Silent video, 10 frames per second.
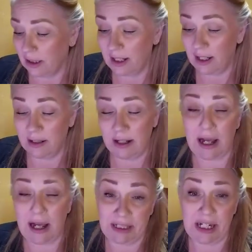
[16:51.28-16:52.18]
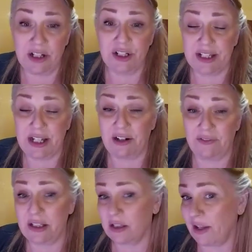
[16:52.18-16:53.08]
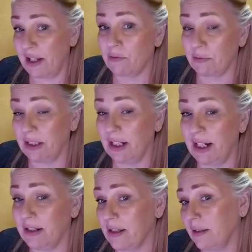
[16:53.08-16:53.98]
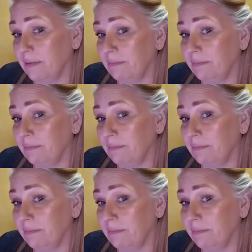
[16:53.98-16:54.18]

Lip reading: applications out of it. So that's really nice.